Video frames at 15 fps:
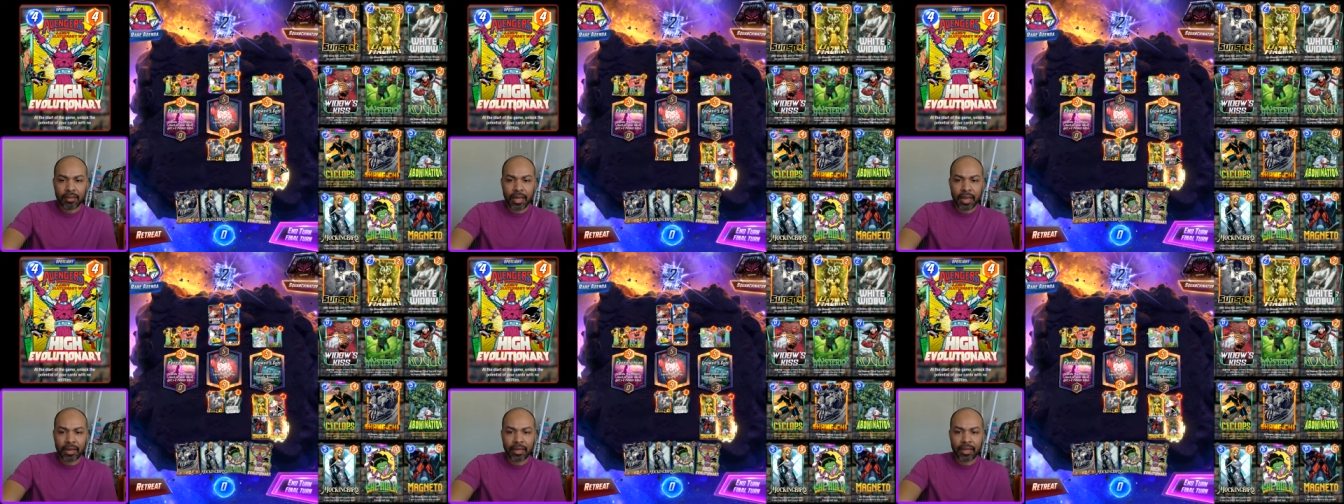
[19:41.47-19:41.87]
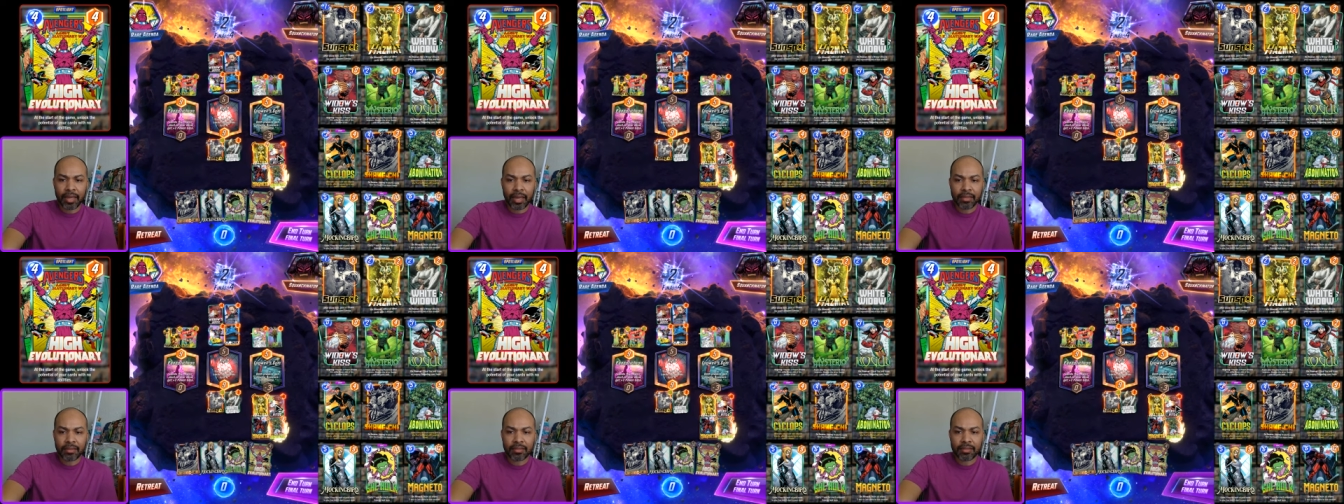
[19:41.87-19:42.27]
That
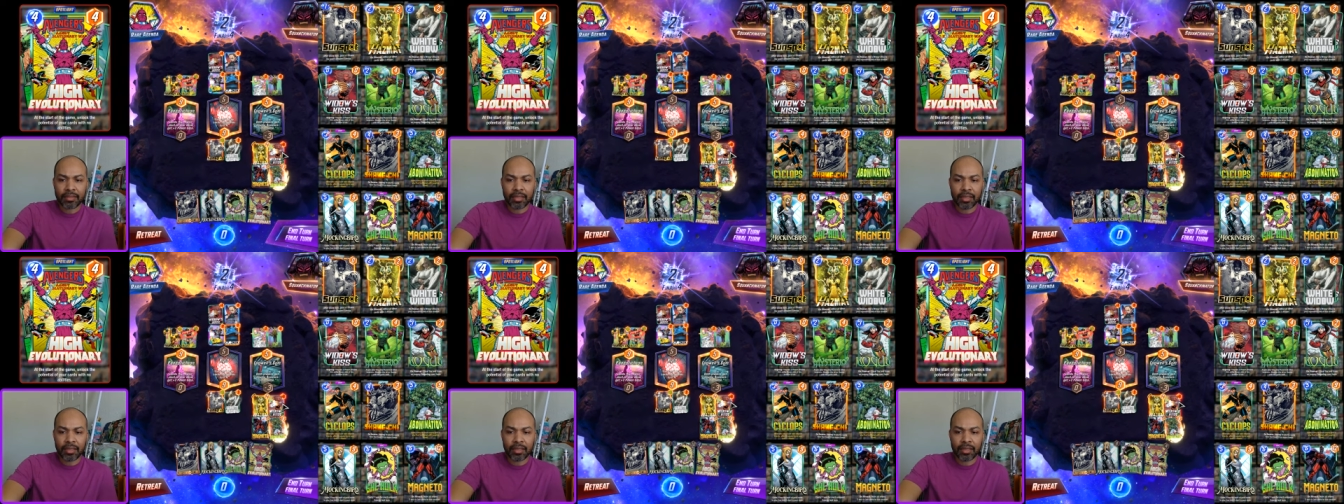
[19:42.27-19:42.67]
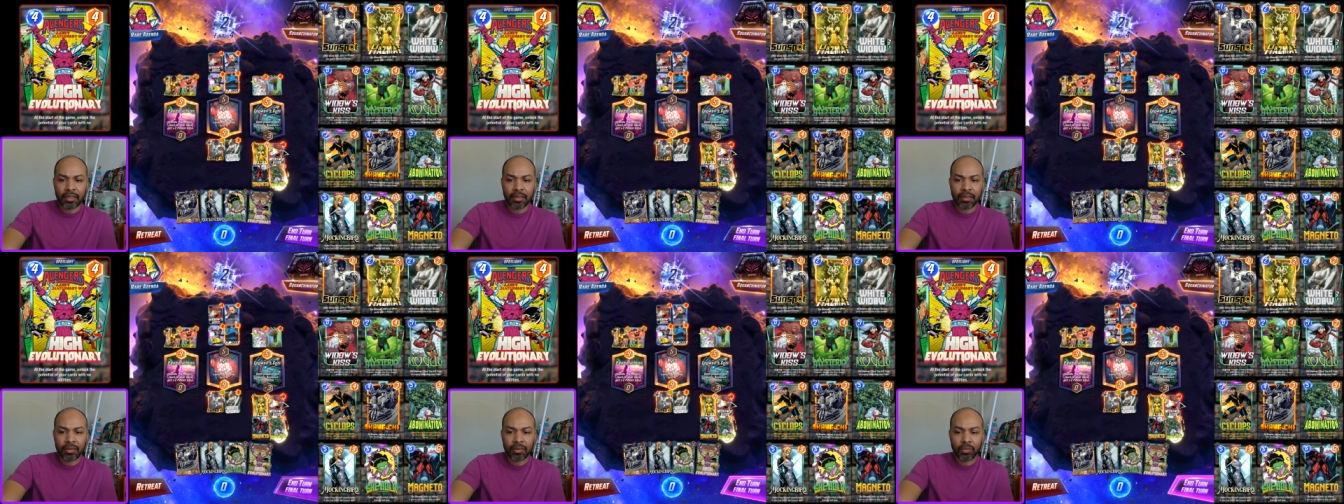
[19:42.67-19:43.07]
negates
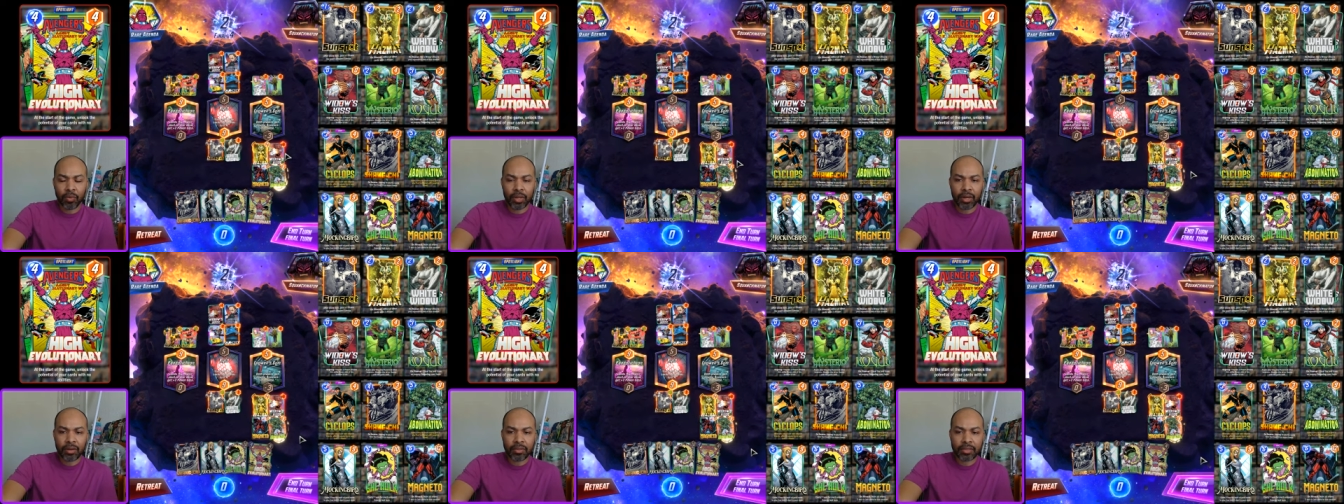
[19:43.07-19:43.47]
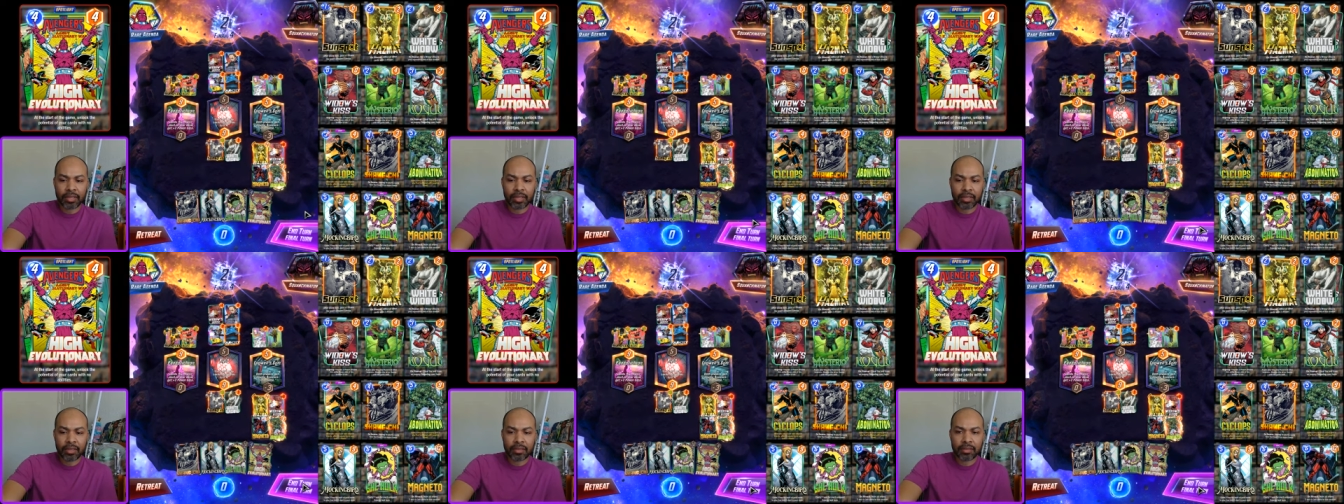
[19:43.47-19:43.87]
the widow's
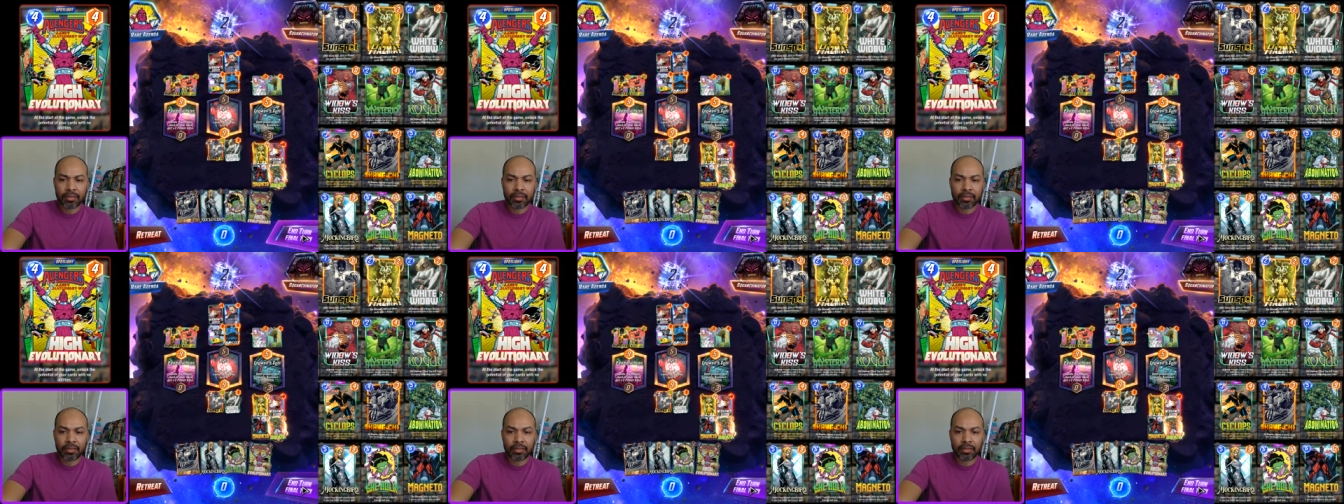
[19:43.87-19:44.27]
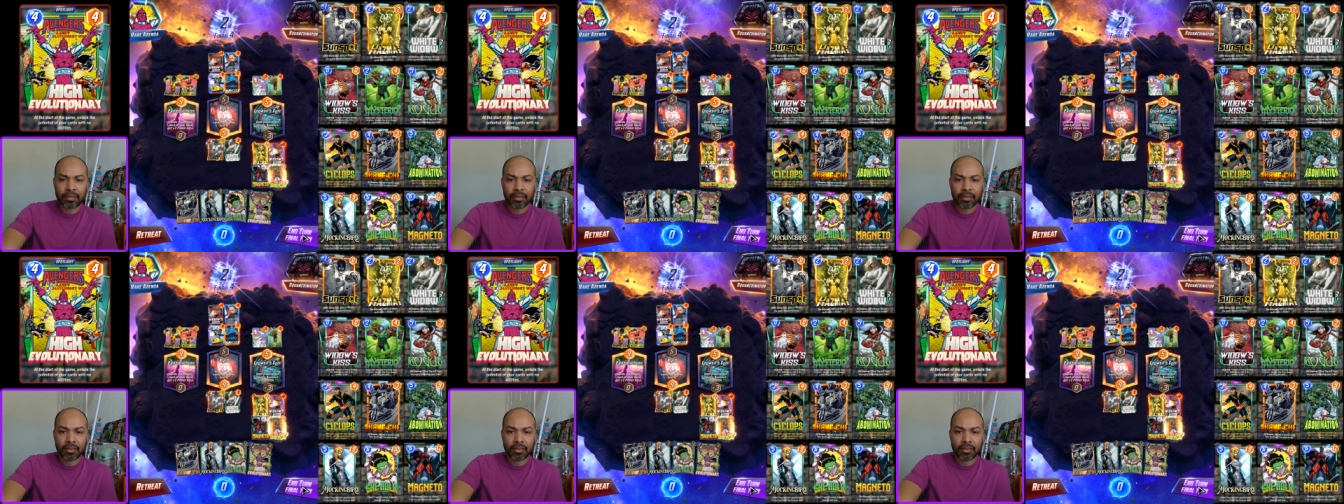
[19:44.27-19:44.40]
kiss.